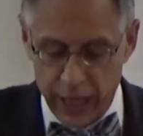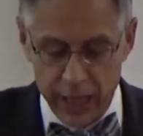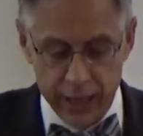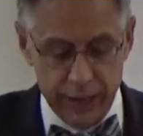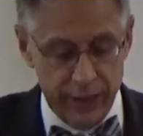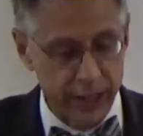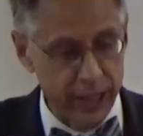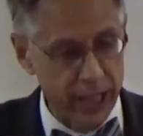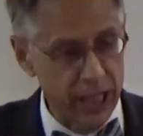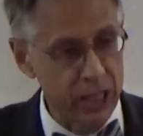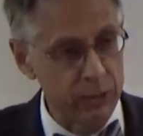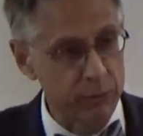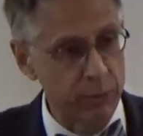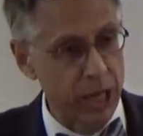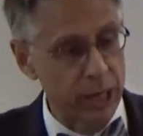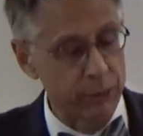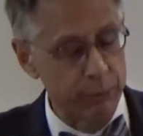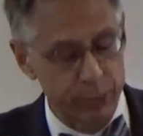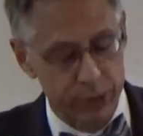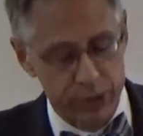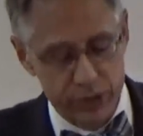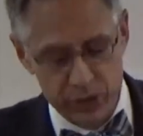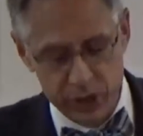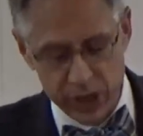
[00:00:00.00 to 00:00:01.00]
that he might
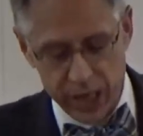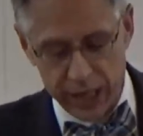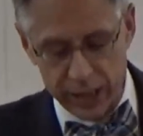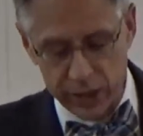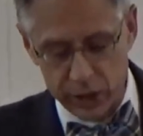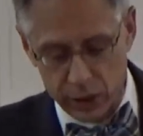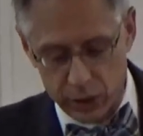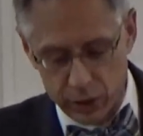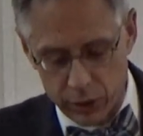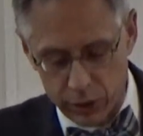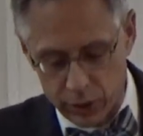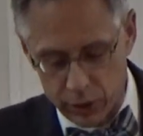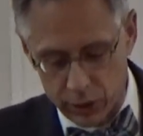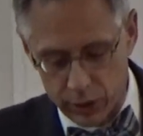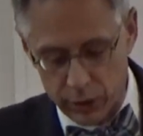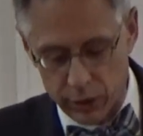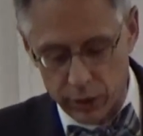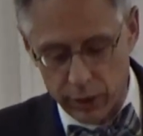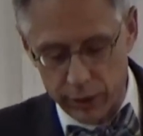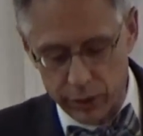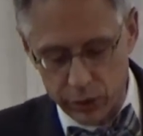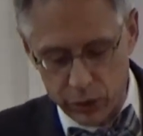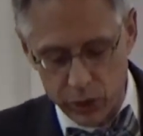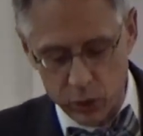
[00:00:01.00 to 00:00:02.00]
present her
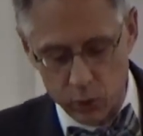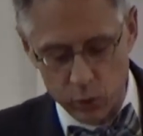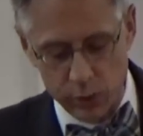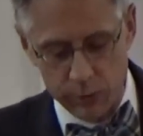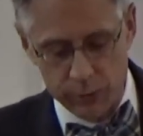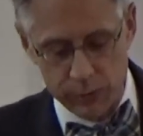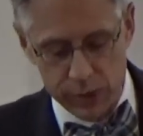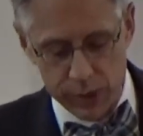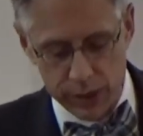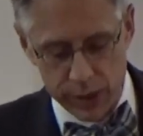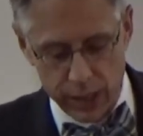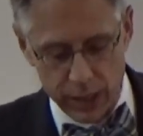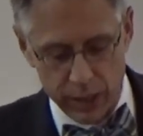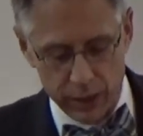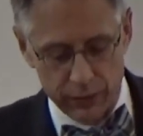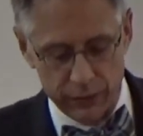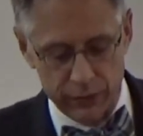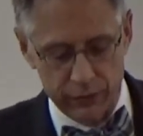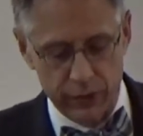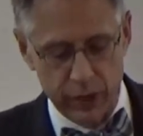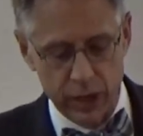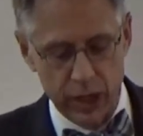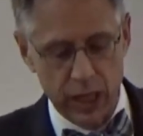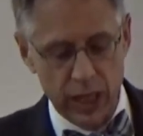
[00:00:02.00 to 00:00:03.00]
to himself
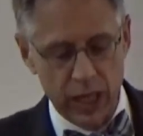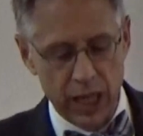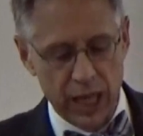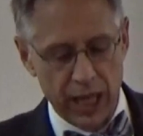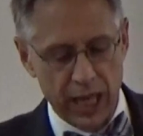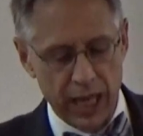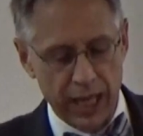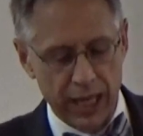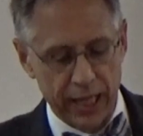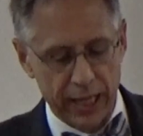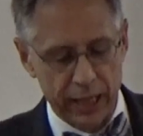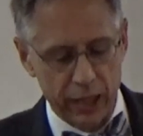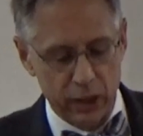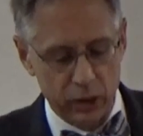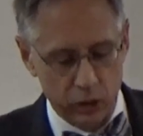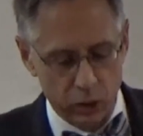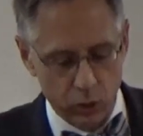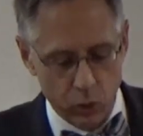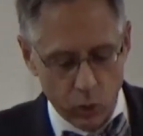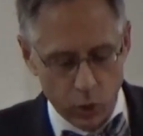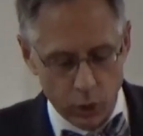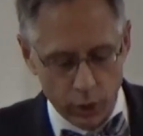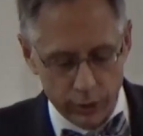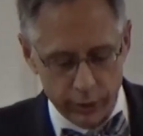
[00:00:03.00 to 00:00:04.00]
a
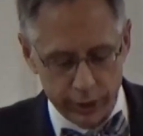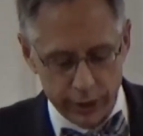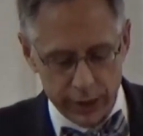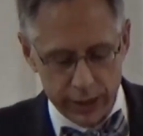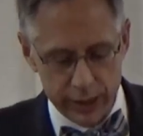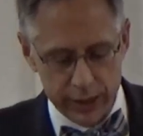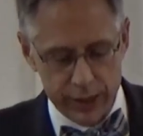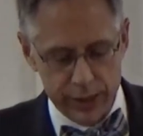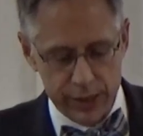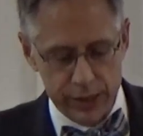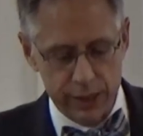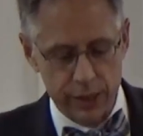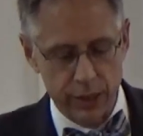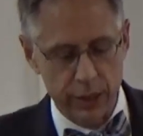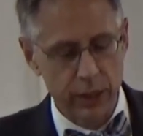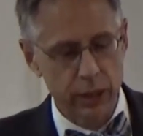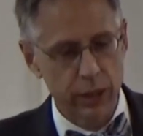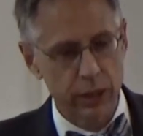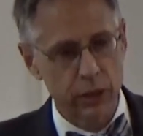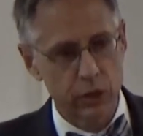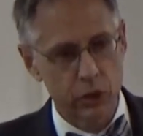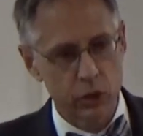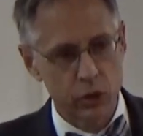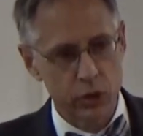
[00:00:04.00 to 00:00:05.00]
glorious
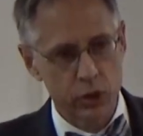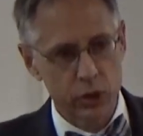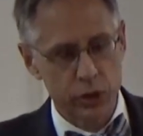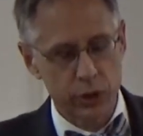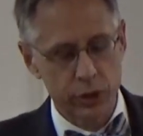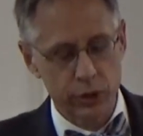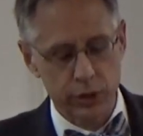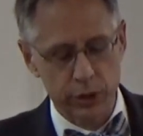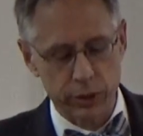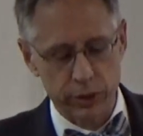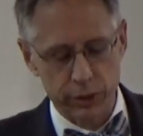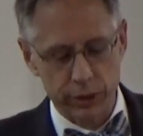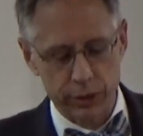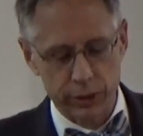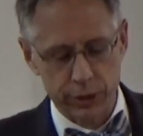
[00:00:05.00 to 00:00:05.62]
church,